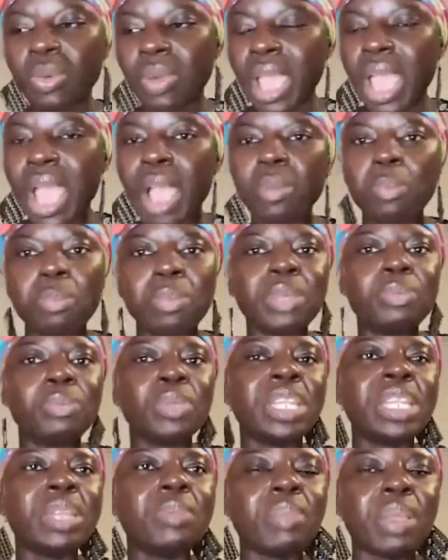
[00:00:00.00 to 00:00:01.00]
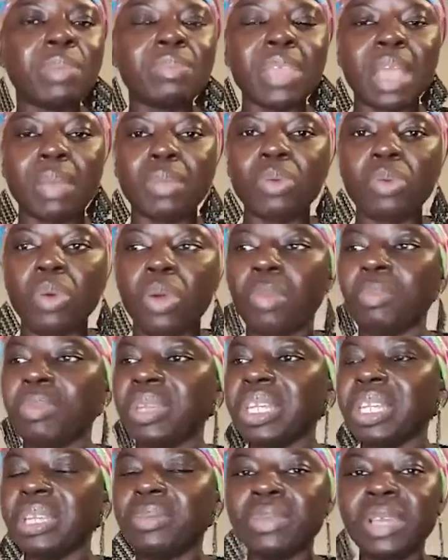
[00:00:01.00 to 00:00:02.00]
Where me nim baby
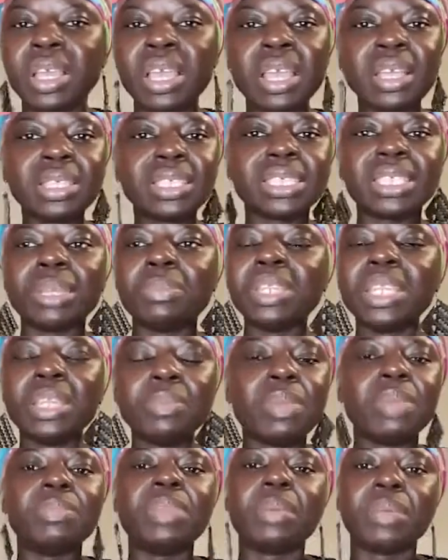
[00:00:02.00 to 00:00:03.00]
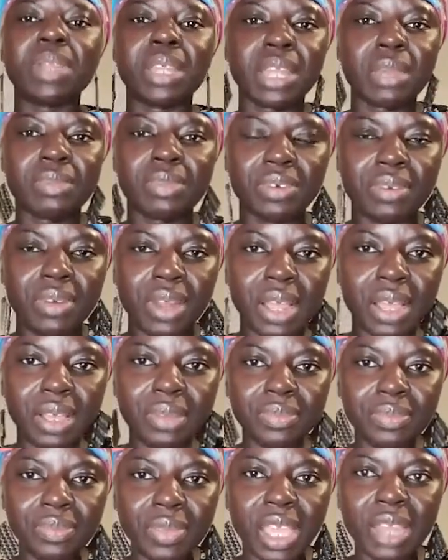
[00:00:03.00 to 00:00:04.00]
me nim just say me nim baby am nam kra.
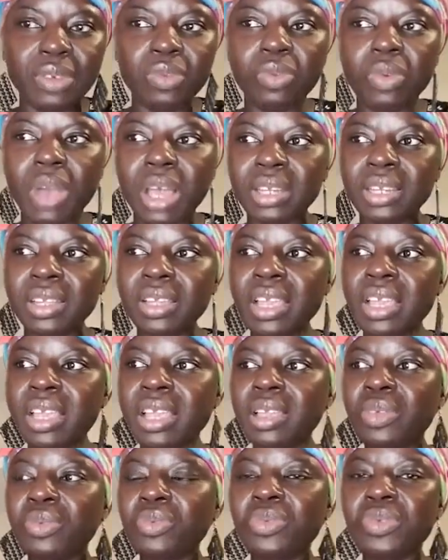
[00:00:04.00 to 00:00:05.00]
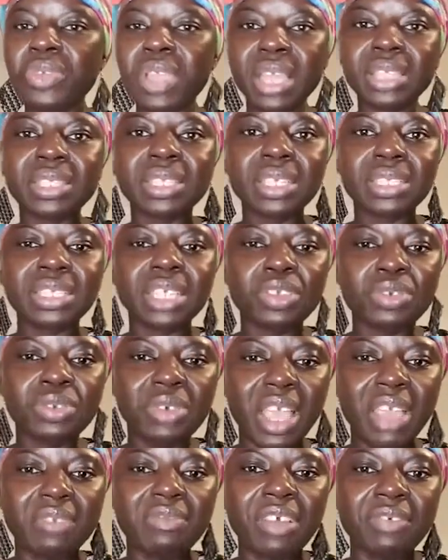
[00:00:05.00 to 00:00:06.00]
And one weird things that you
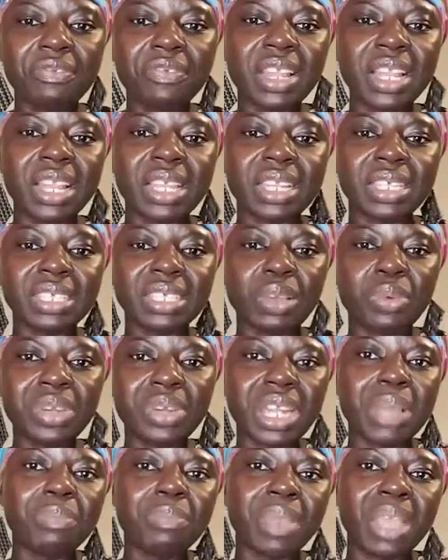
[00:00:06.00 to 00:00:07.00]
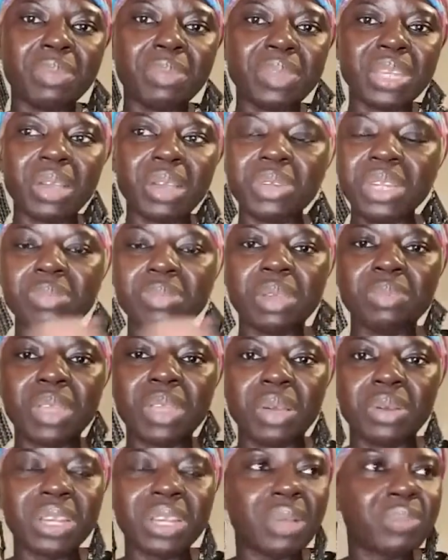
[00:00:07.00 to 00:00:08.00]
will ever feel in. They say, one number, baby, now,
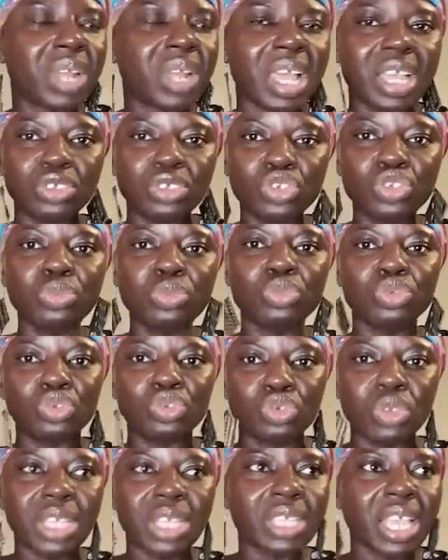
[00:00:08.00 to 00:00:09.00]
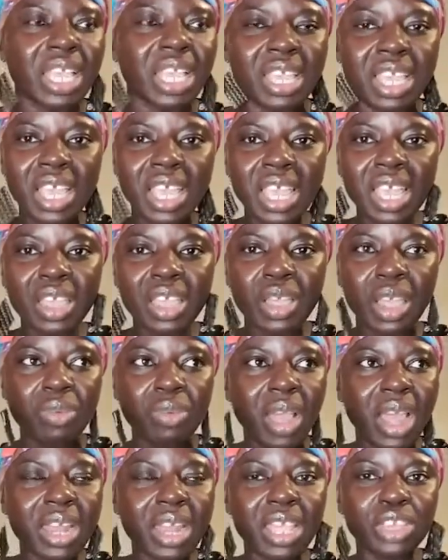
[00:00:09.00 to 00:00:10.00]
baby, I want na assume so I say, a
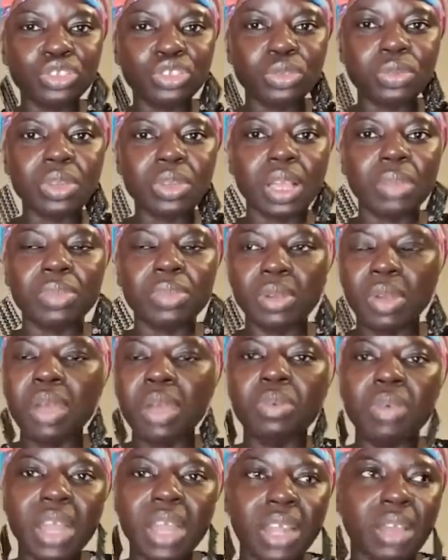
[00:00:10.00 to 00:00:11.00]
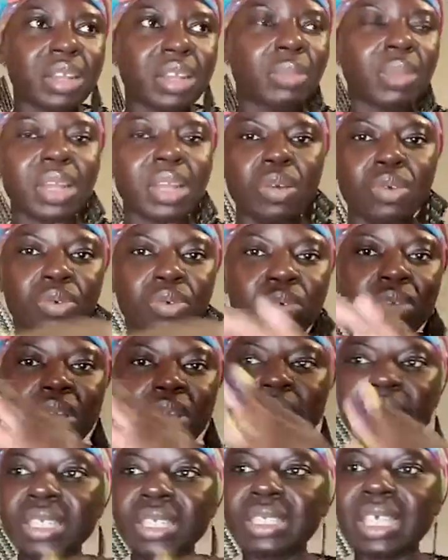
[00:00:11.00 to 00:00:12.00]
kwana assume kabi, one kwana na mana who
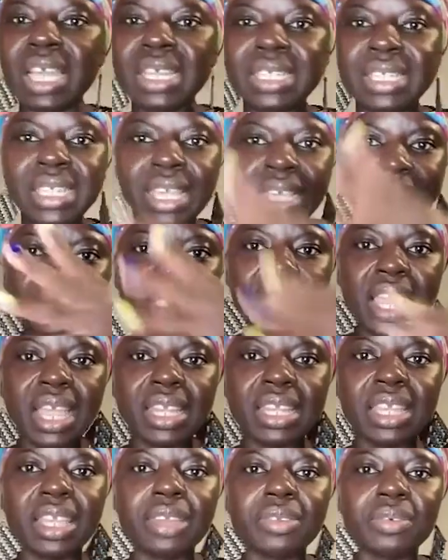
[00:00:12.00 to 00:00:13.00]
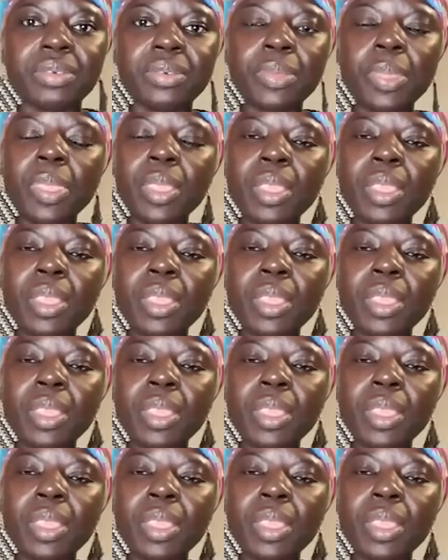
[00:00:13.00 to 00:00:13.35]
sa DS near the end.